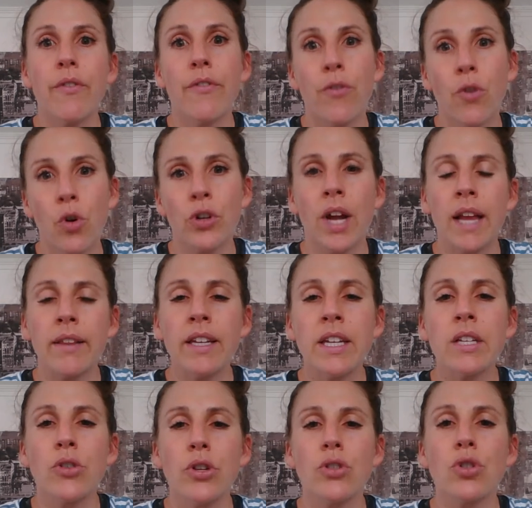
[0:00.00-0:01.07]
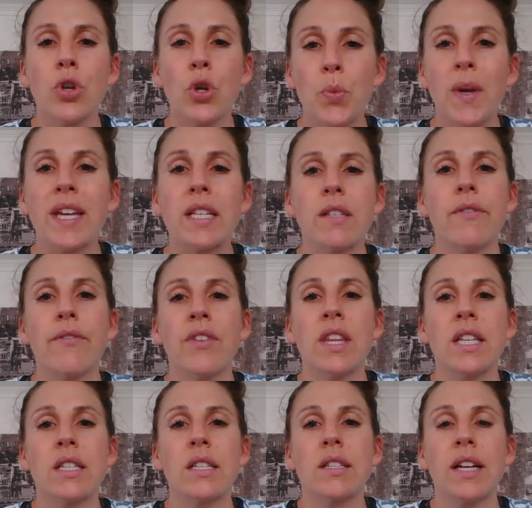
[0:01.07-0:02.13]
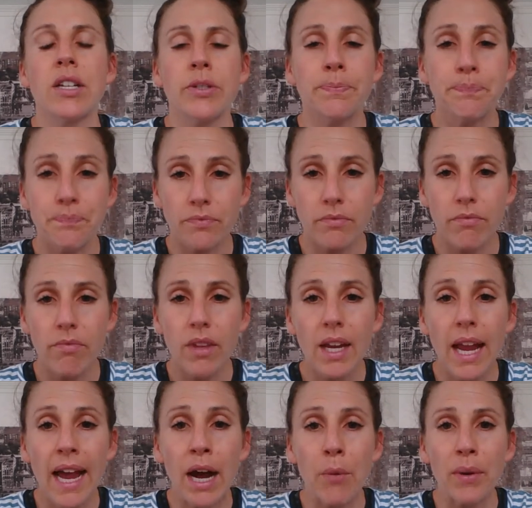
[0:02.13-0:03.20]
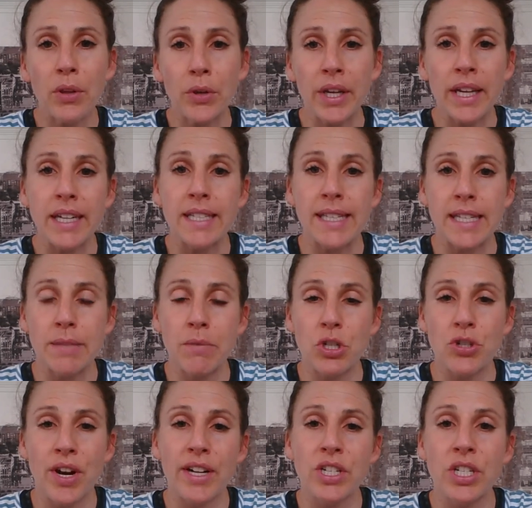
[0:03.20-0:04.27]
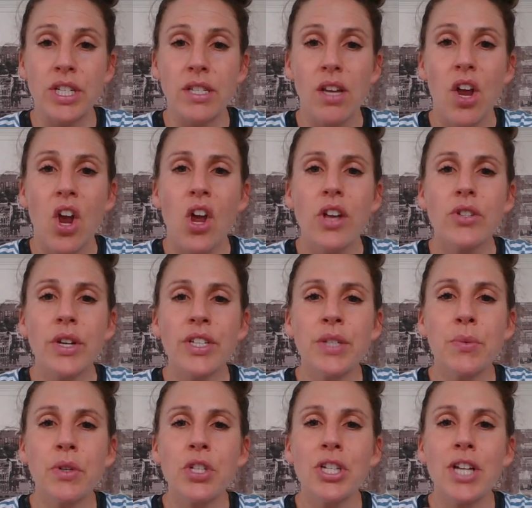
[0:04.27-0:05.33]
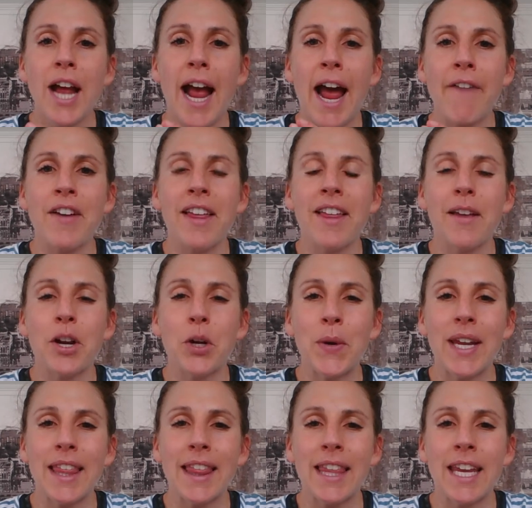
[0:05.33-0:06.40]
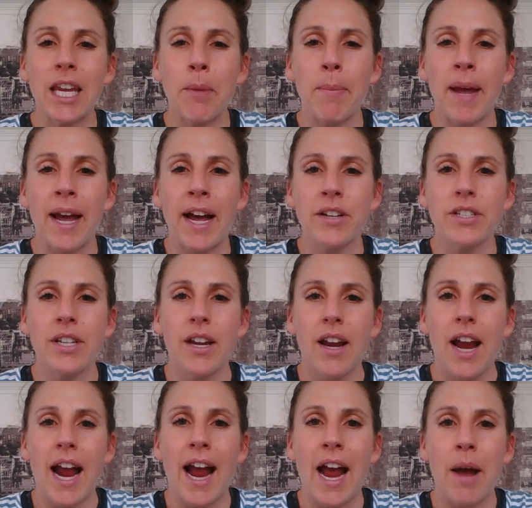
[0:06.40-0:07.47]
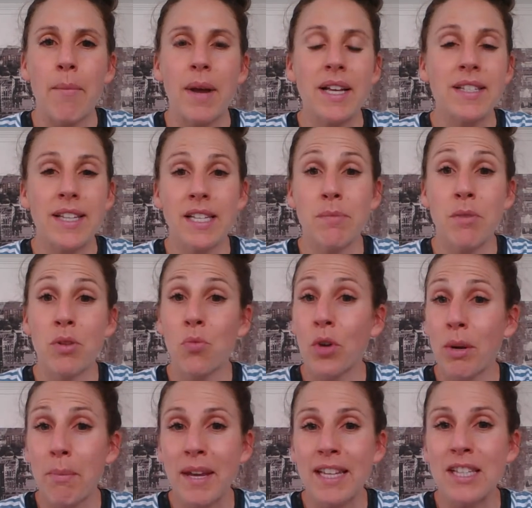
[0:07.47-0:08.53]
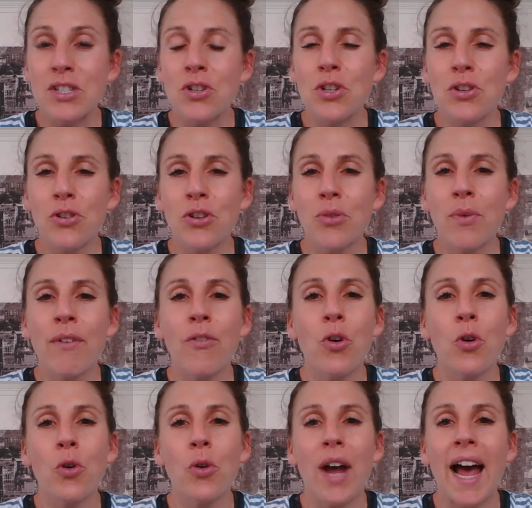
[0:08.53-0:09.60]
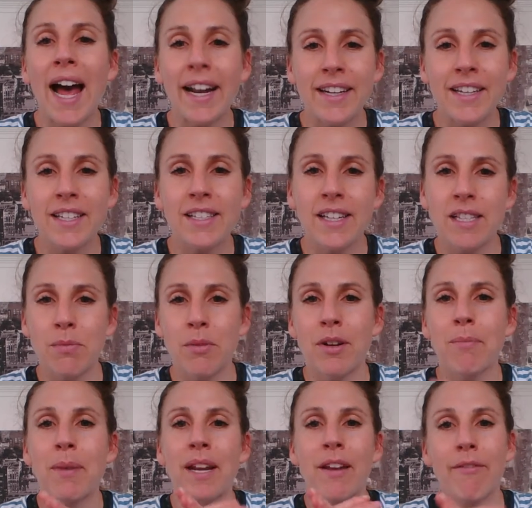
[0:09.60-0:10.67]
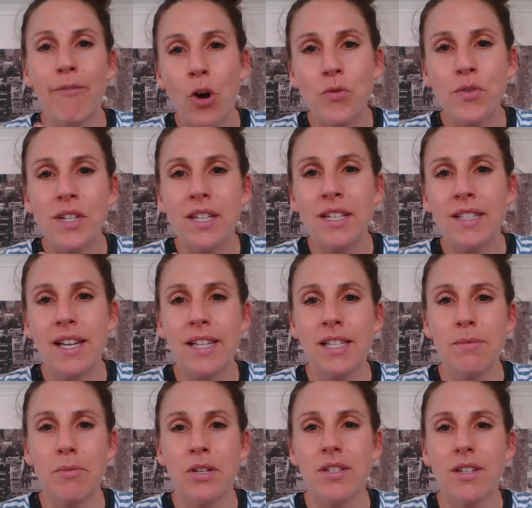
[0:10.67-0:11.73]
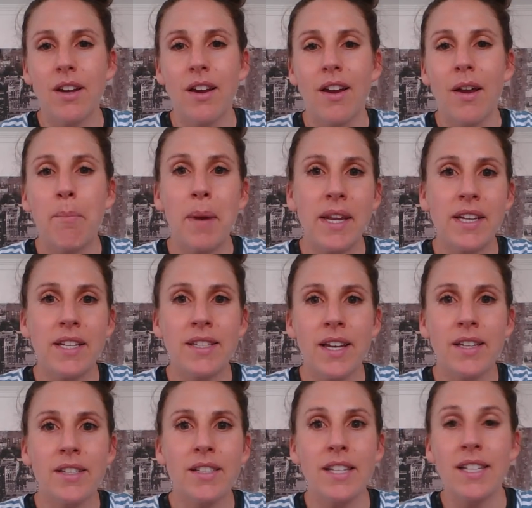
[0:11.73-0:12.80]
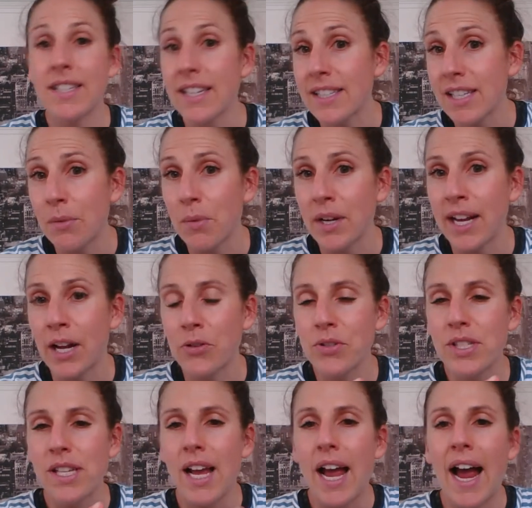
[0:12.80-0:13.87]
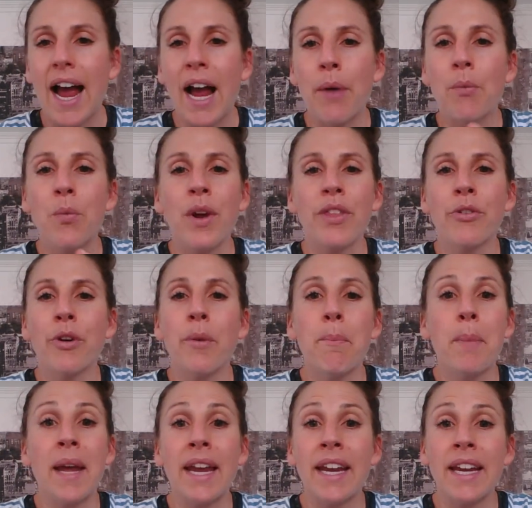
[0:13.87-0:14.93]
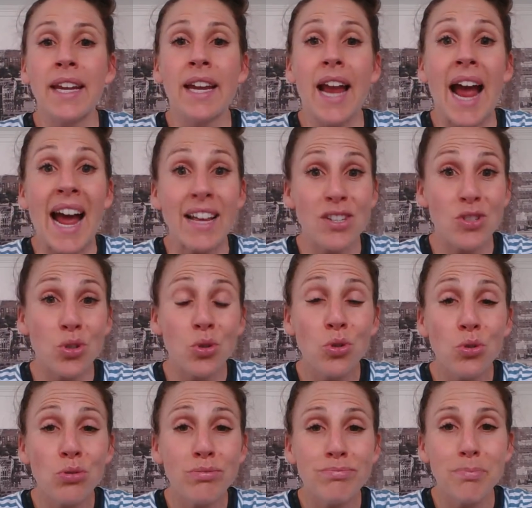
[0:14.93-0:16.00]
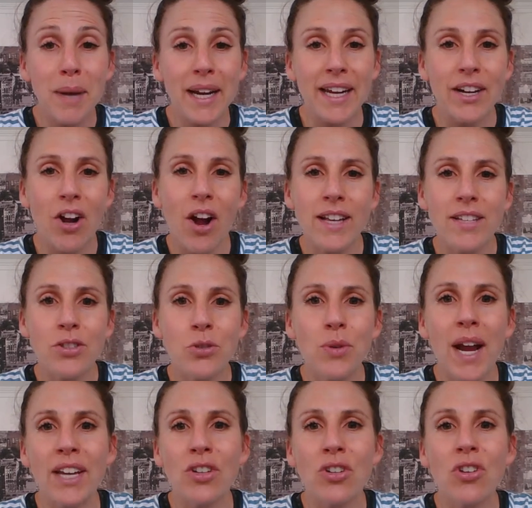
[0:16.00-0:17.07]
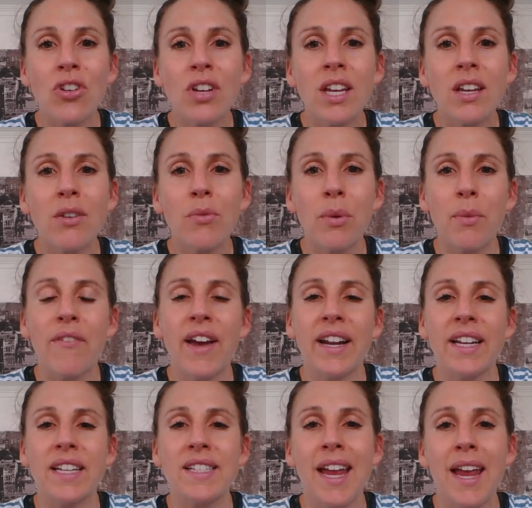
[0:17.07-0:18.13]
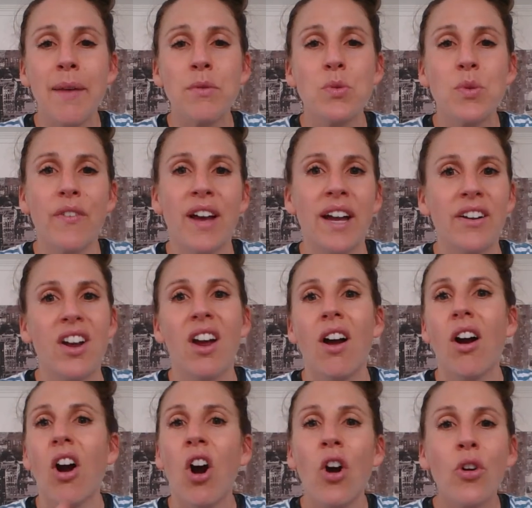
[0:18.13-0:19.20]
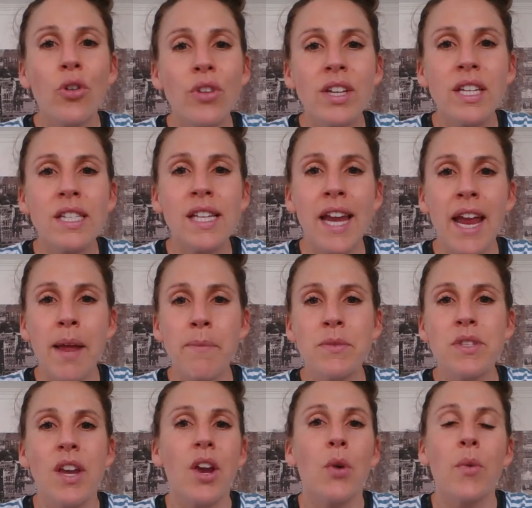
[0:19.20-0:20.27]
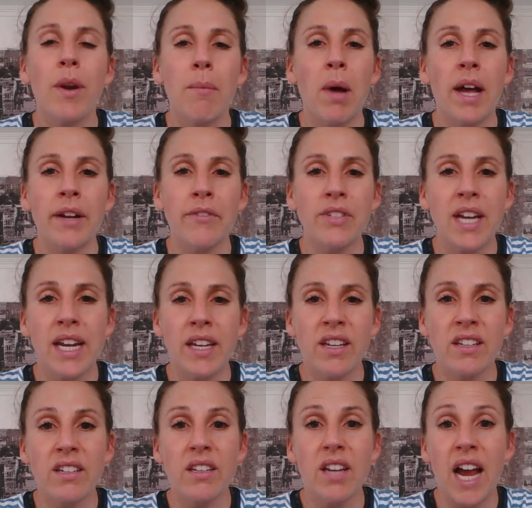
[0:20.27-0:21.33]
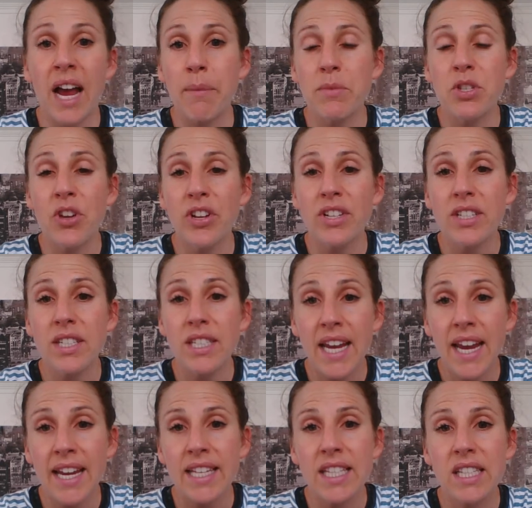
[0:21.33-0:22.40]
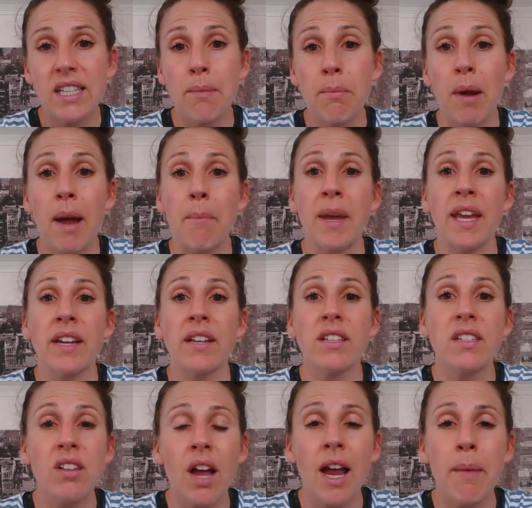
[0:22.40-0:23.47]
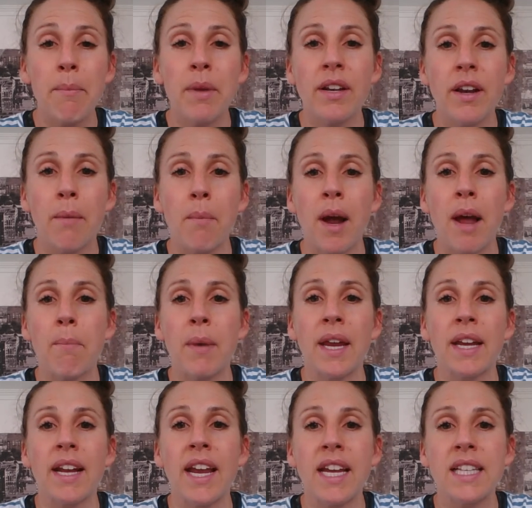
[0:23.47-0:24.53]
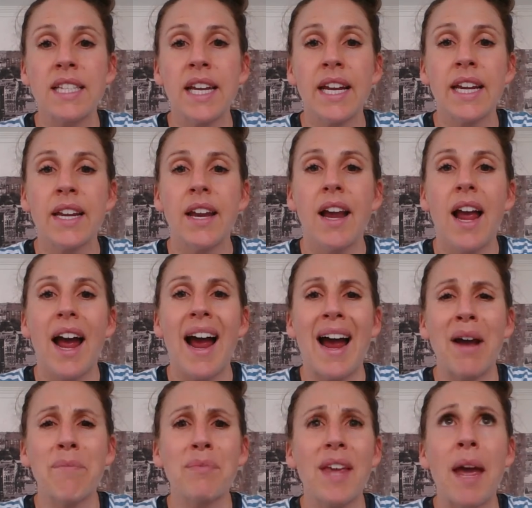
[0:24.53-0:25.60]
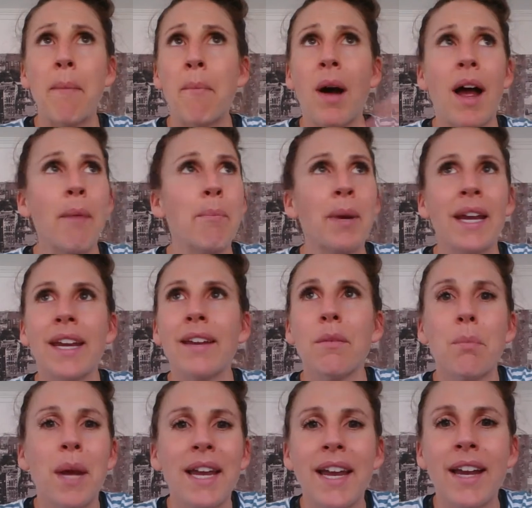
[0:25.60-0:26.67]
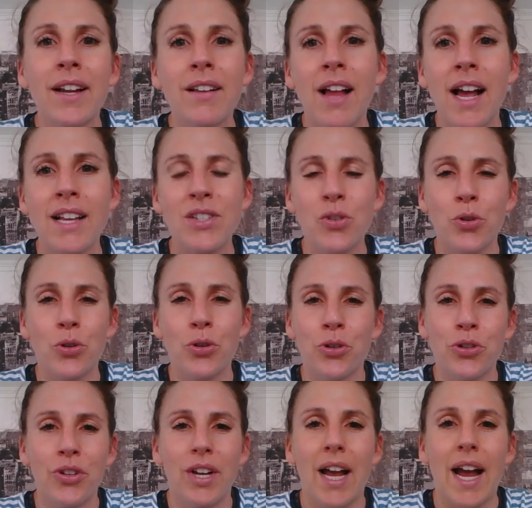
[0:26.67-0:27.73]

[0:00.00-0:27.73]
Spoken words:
fortnightly, so 2 weeks for this discussion. We're looking at assessment strategies. So I just want you to have a quick think about assessment, what it means to you. We've all had an assessment, been involved in an assessment, been assessed, assessed someone else, whether it be at school, back in high school, at uni, when we've had exams, we've had oral exams, we might have taken certain tests. It might be an assignment, it might be an essay, it might be PE class, or